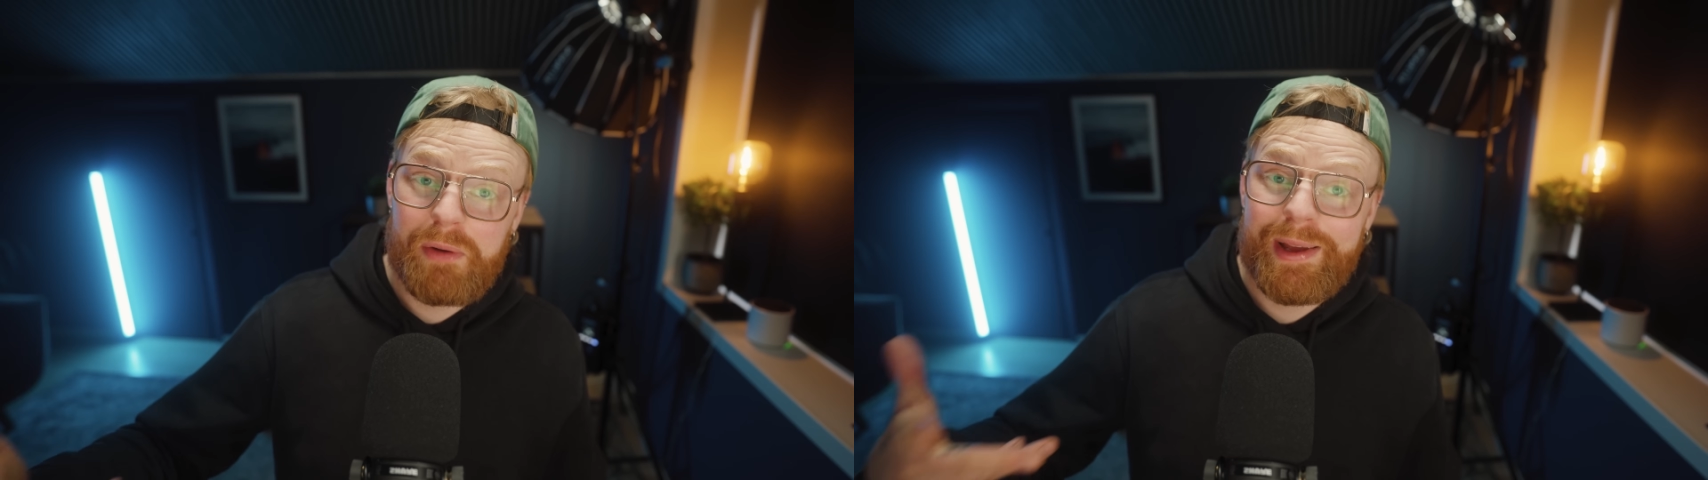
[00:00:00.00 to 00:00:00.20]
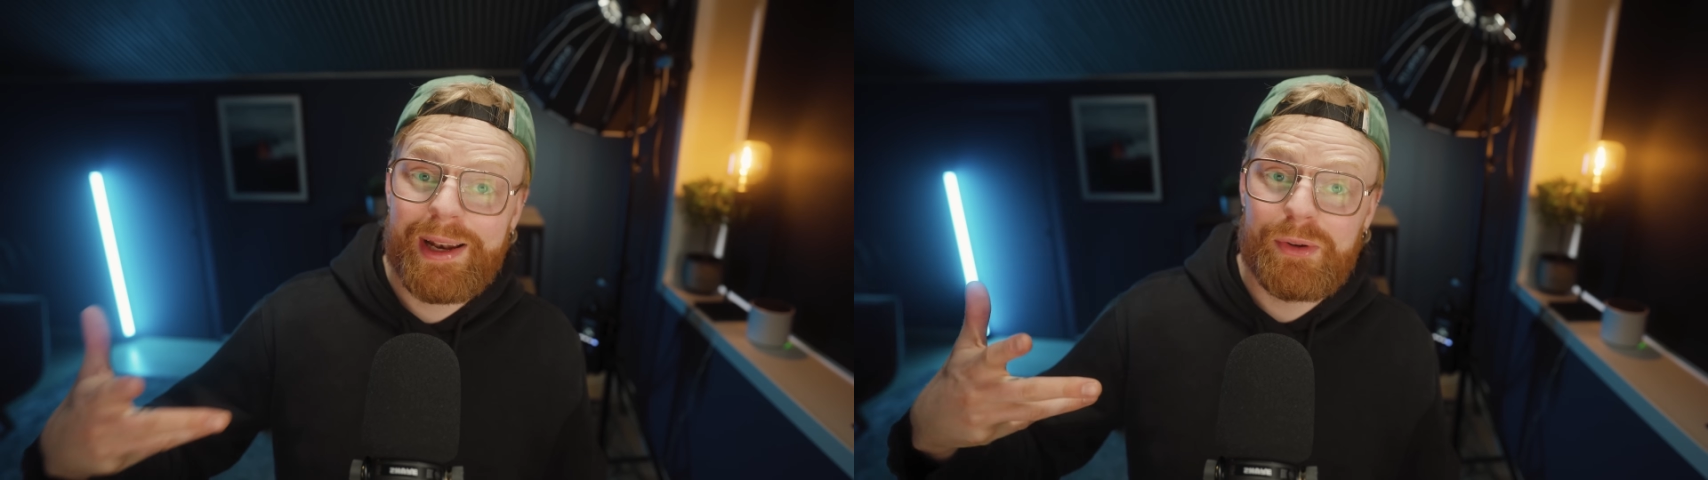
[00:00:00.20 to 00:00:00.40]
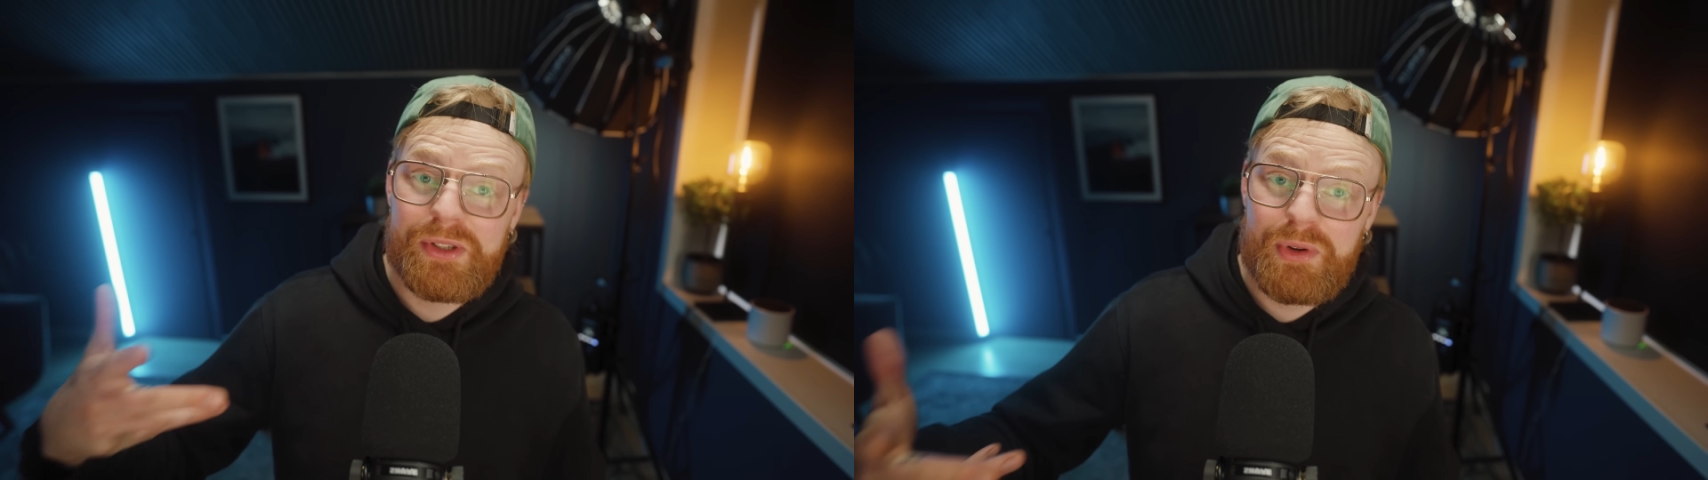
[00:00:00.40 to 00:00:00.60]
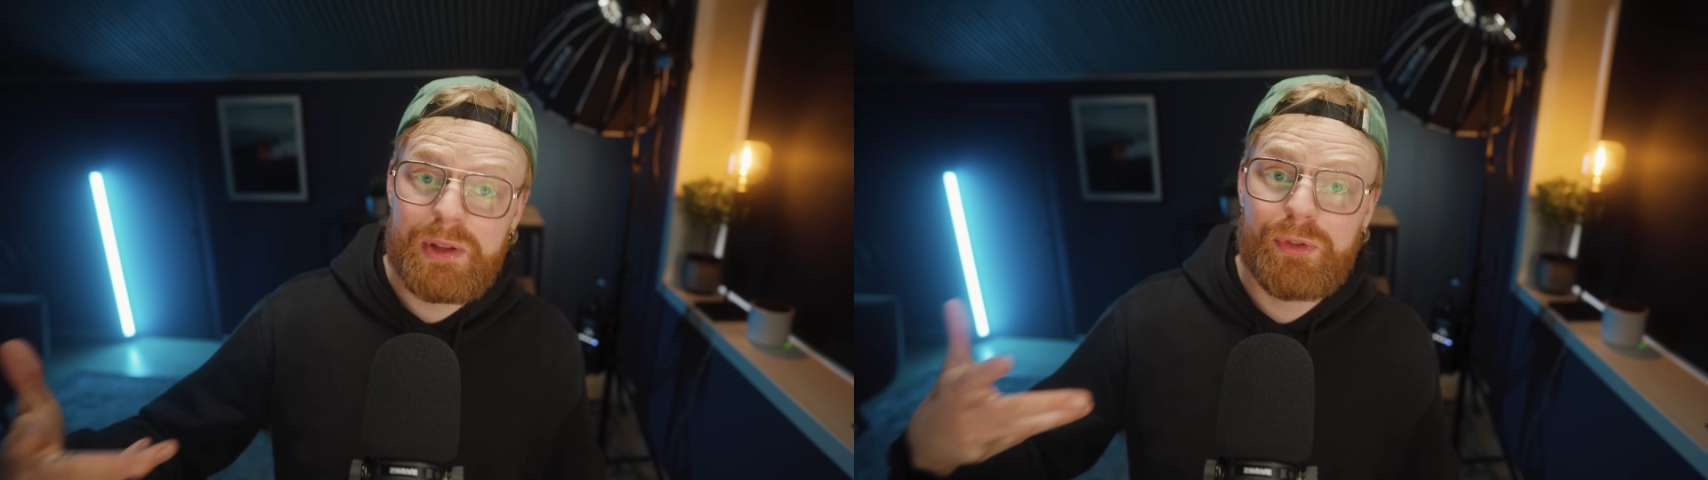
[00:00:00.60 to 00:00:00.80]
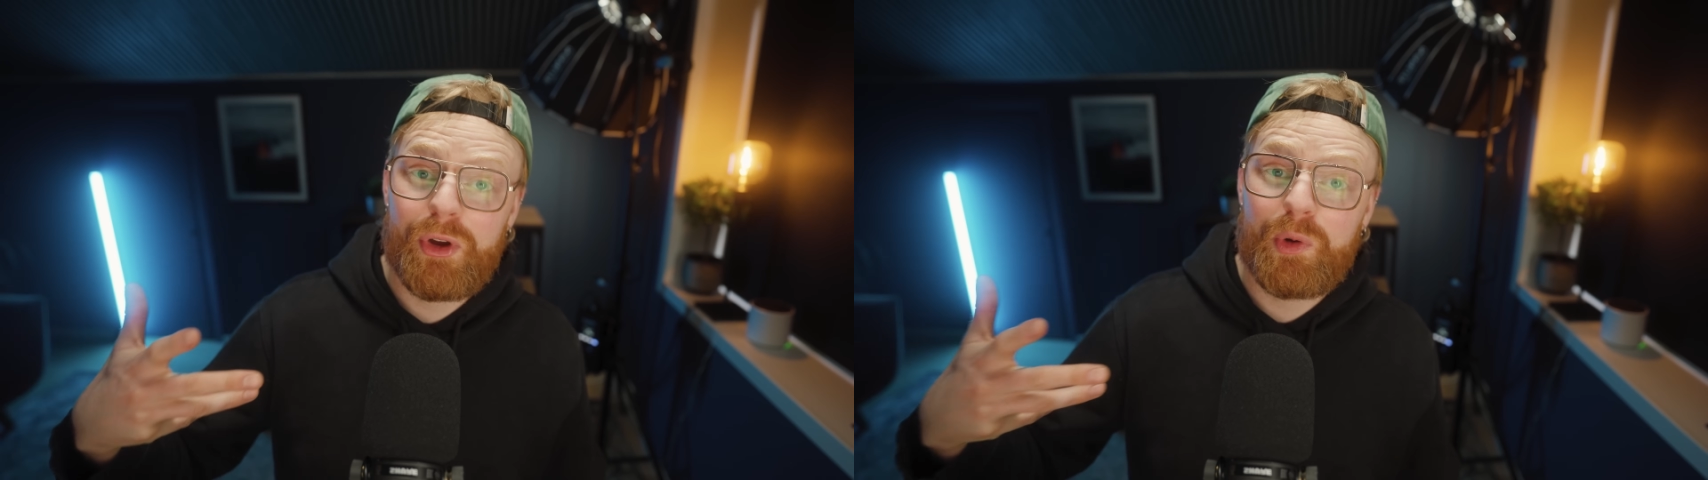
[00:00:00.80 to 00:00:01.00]
well on street
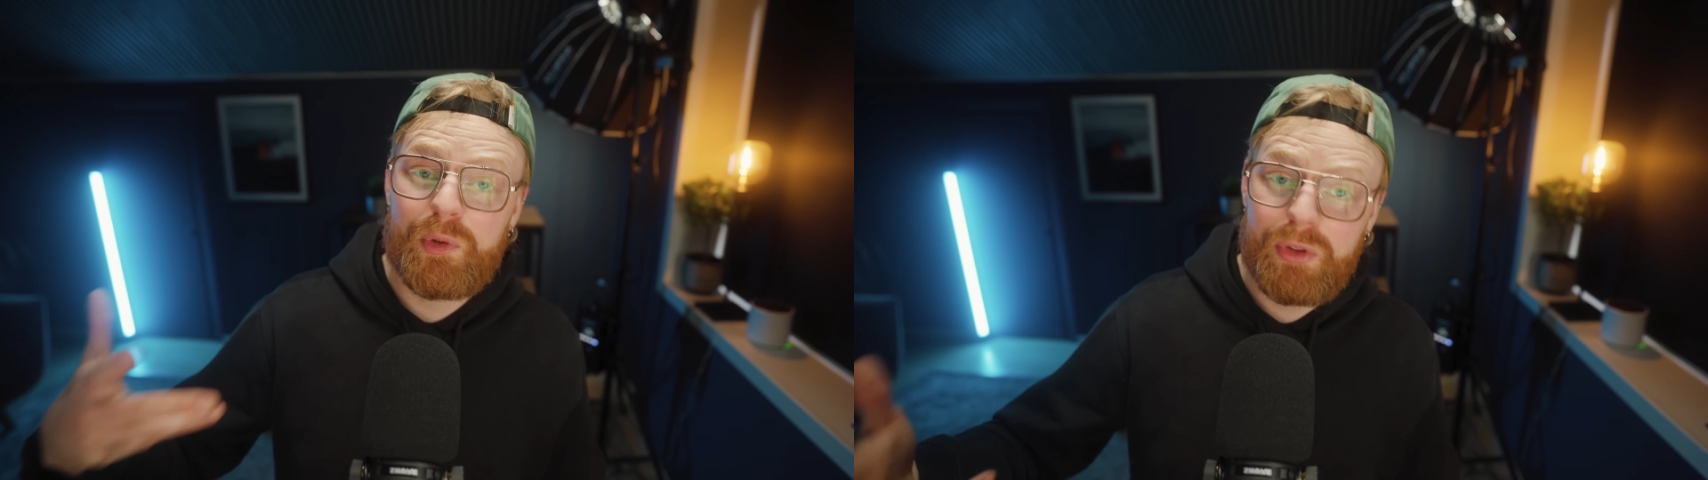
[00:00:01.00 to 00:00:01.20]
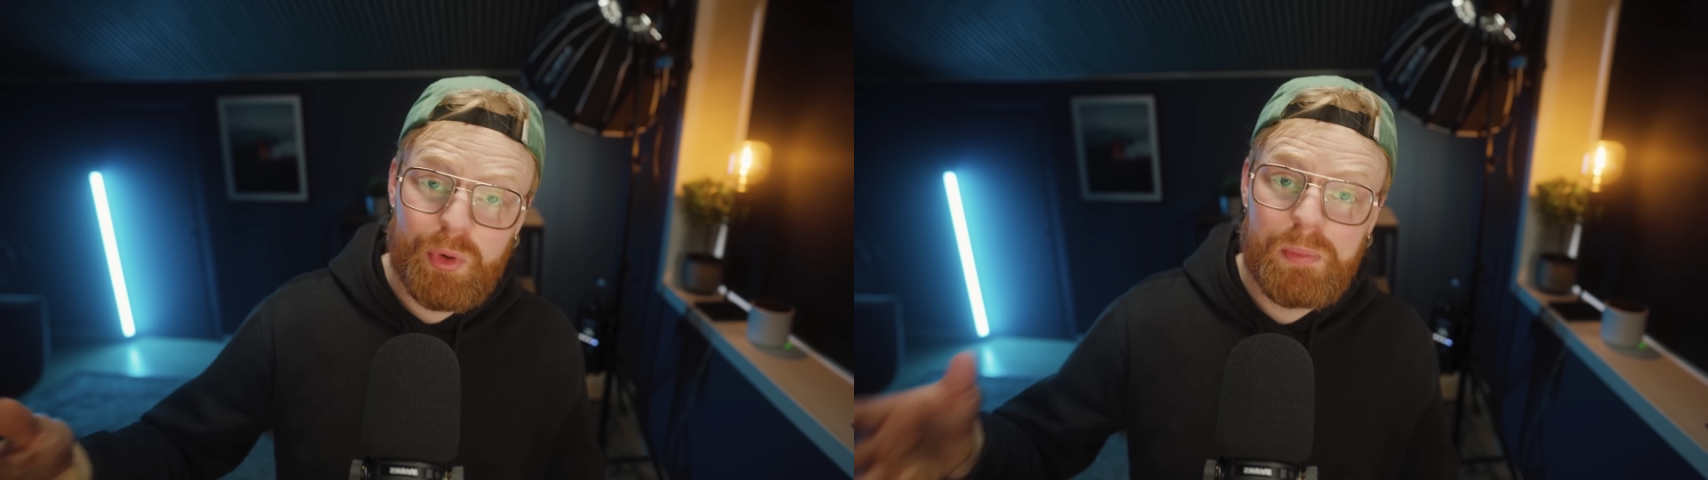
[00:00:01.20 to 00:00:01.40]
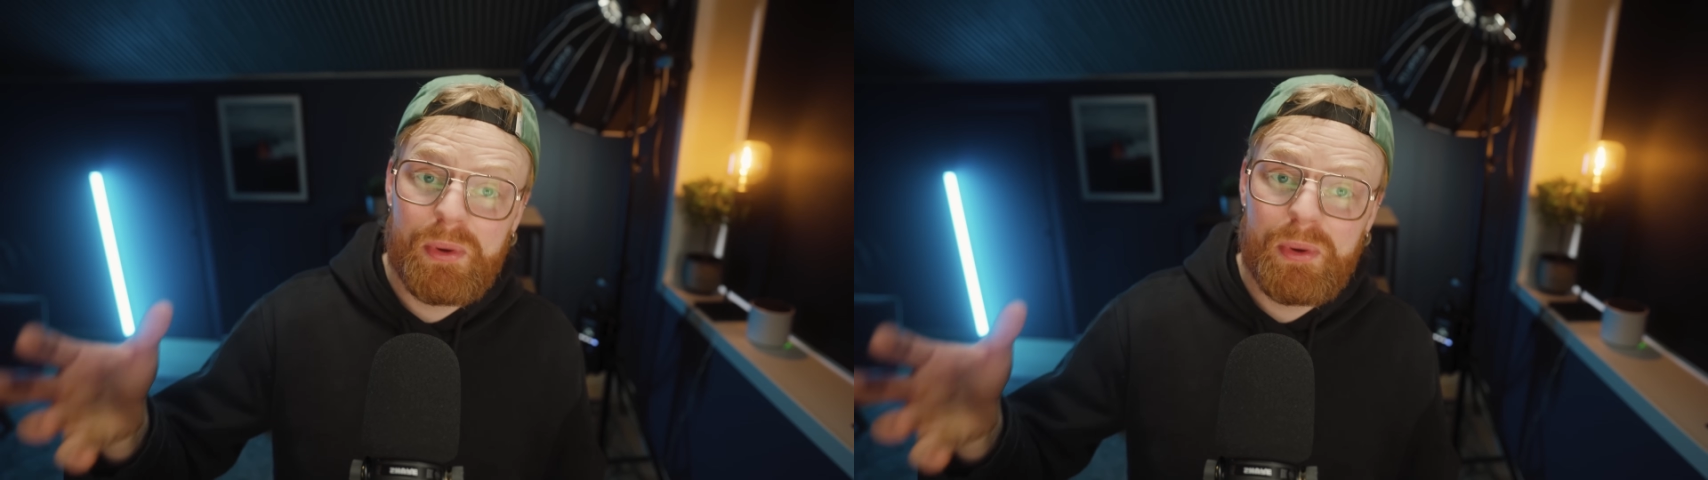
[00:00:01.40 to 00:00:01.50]
photography too,